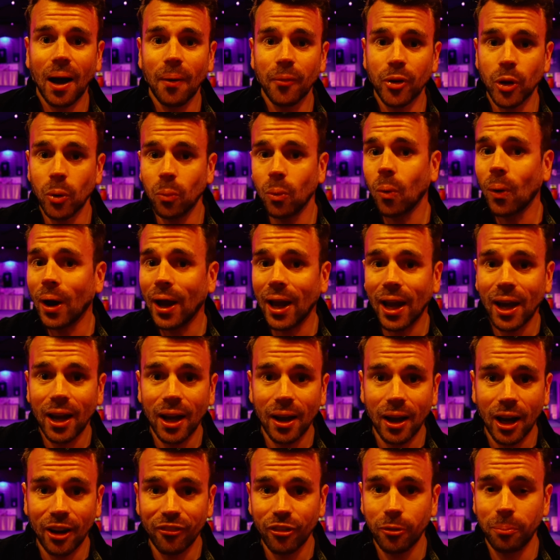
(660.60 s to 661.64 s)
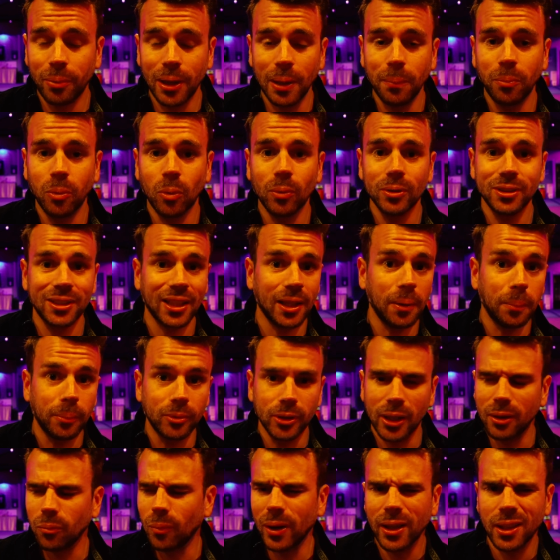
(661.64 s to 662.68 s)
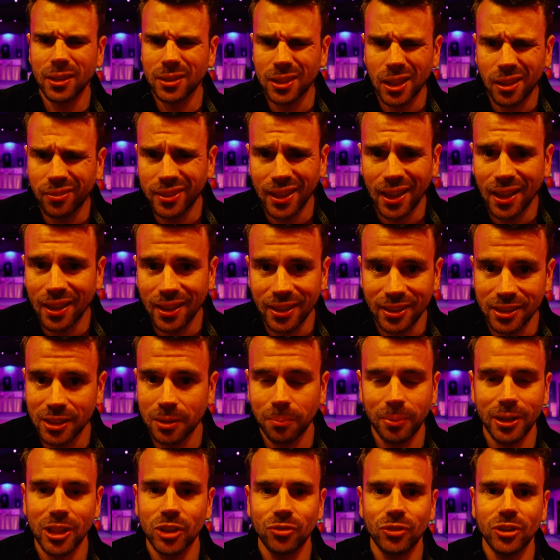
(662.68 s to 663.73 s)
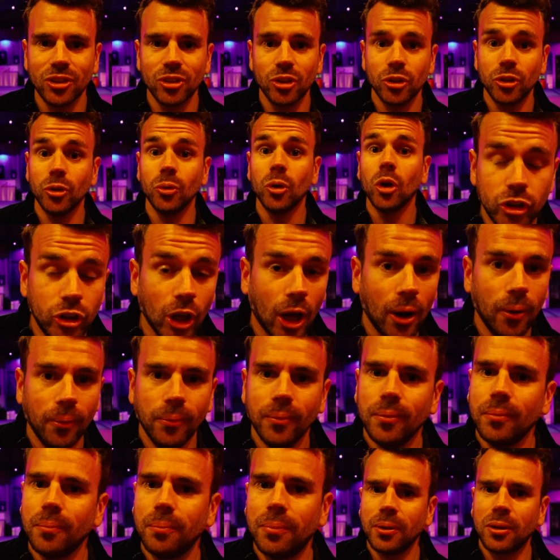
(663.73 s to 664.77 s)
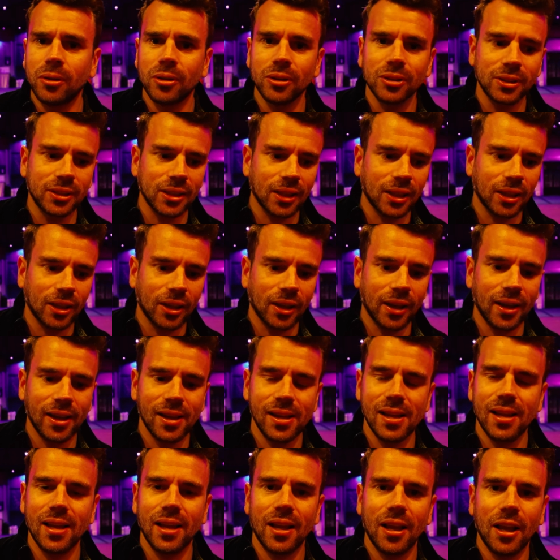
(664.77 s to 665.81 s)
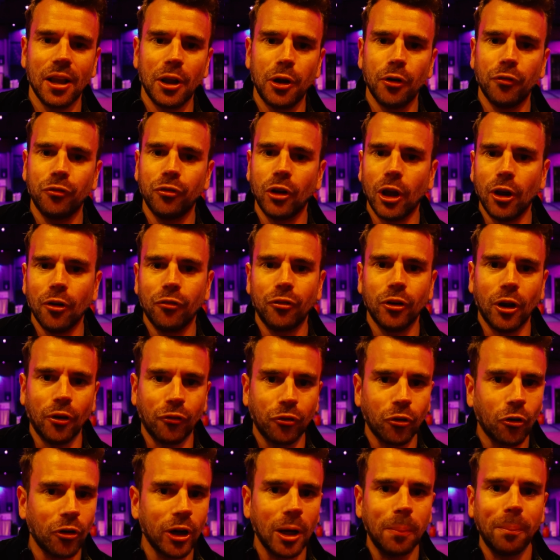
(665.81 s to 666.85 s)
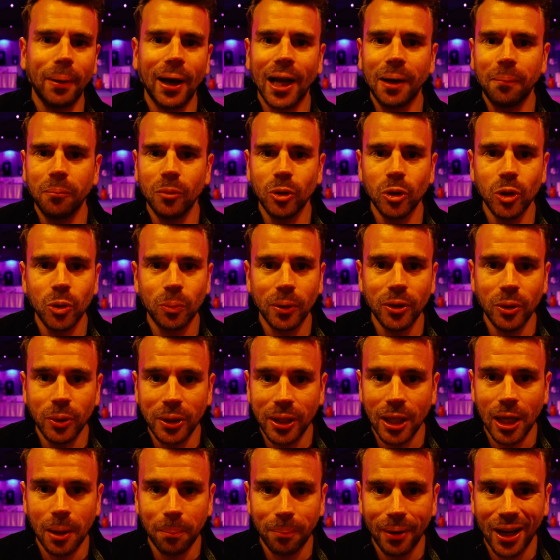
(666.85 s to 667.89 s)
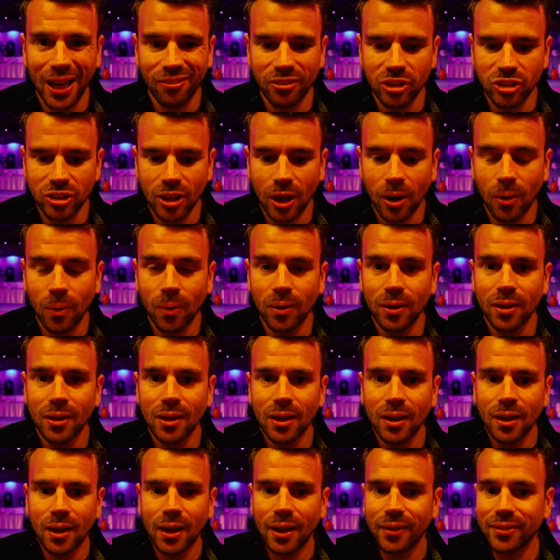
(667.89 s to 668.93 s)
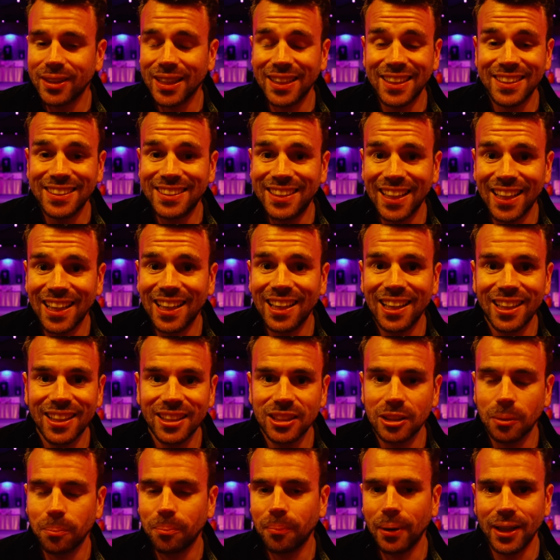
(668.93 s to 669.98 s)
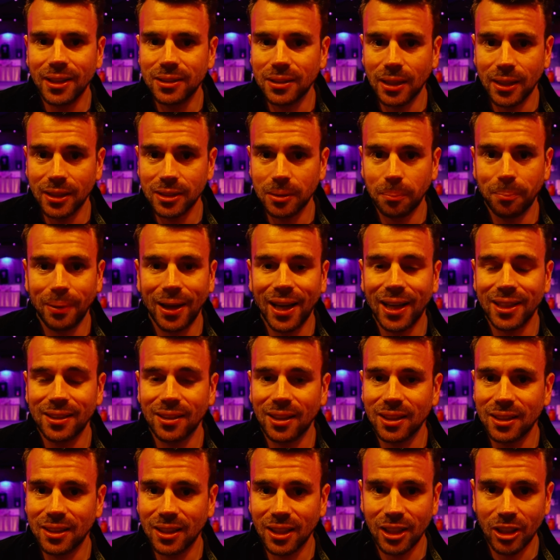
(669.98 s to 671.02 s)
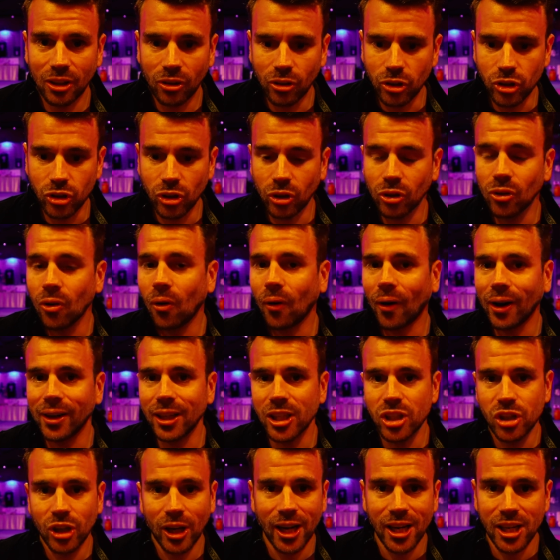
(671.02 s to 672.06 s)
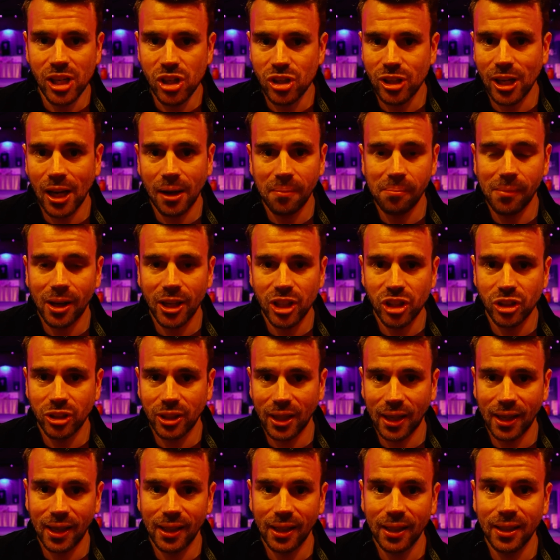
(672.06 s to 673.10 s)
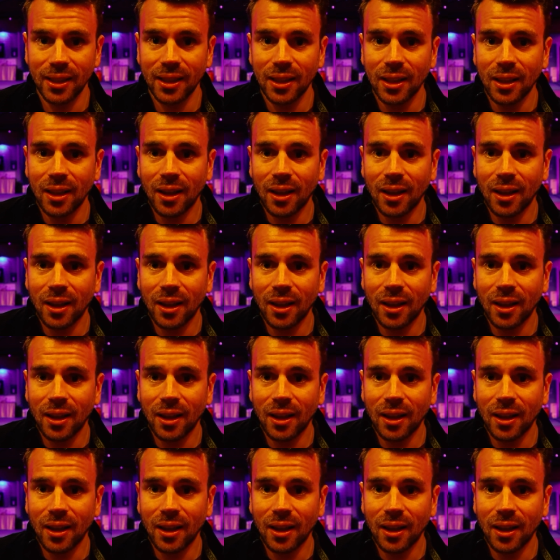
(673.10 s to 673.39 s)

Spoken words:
You will hear other people say, weigh yourself daily, it's the best thing to do. Don't, because if you're in a bad mood when you get a bad result, then daily is a bad idea, because you're not going to change that much daily.